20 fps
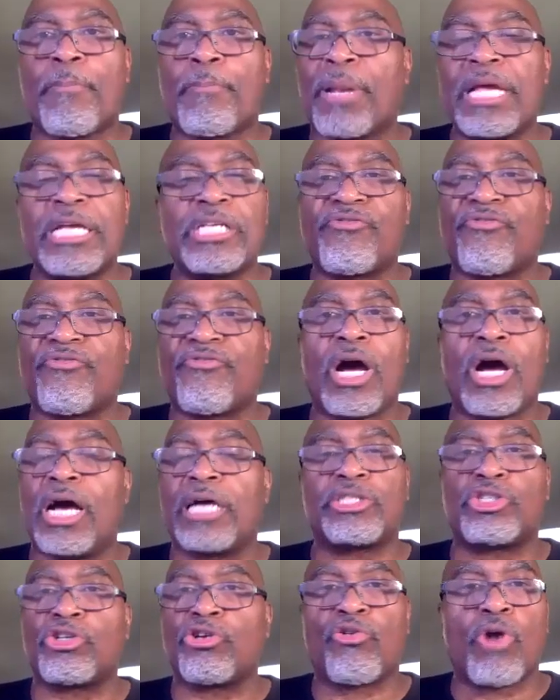place for
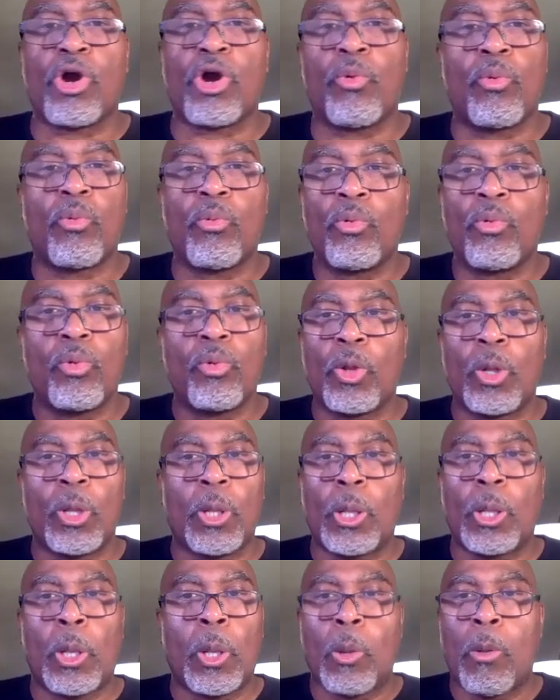us to grow.
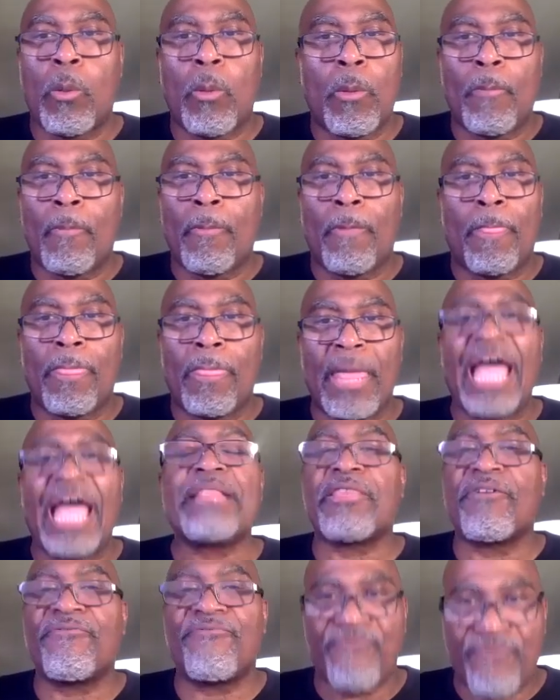
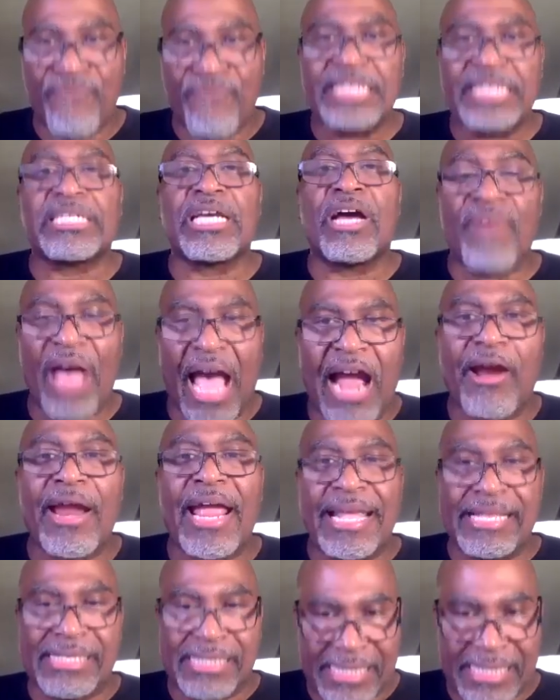At the feet of our
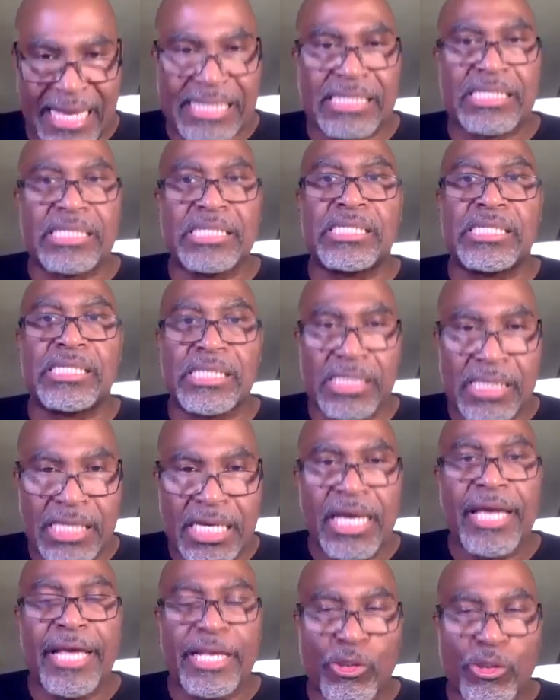ancestors
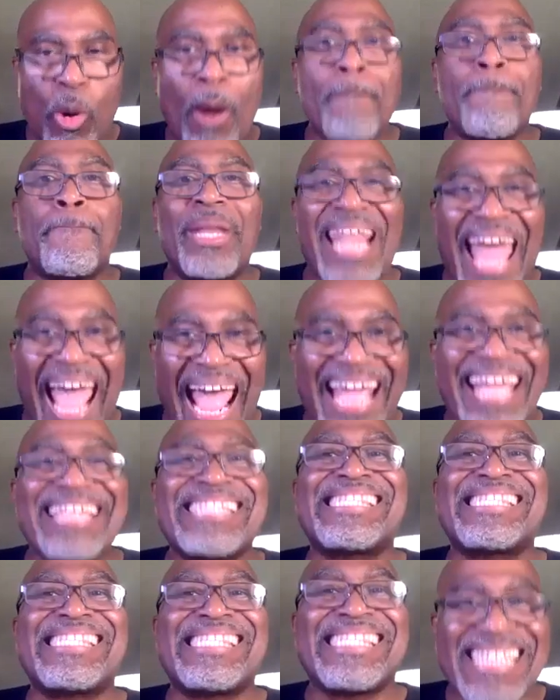is where Black
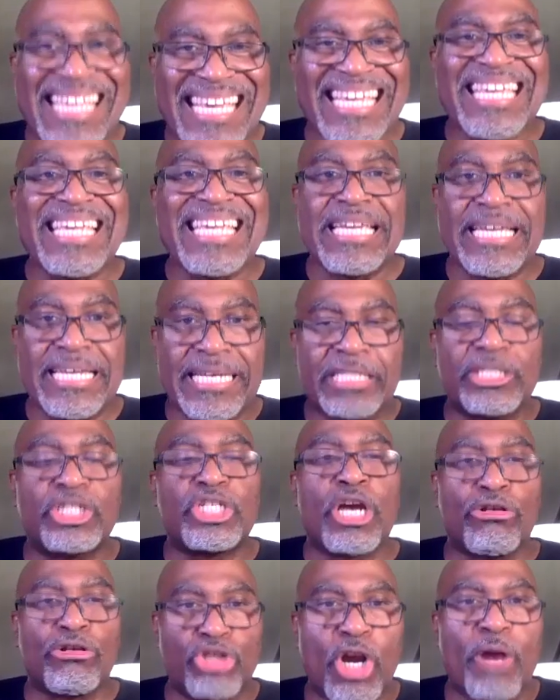seed
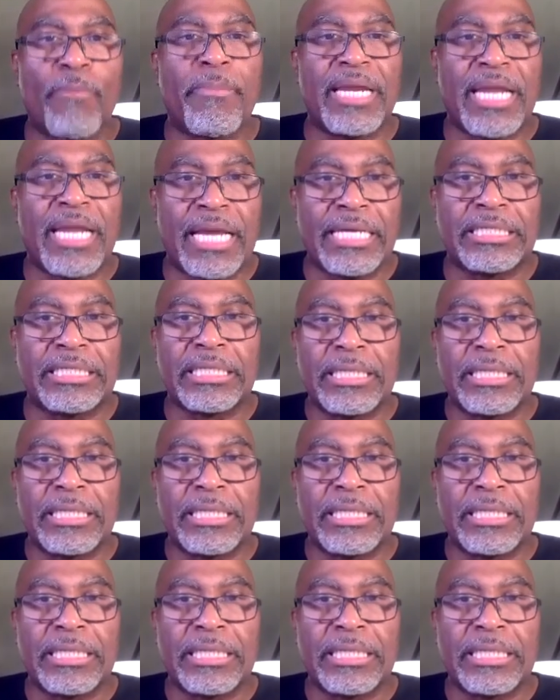shall germinate.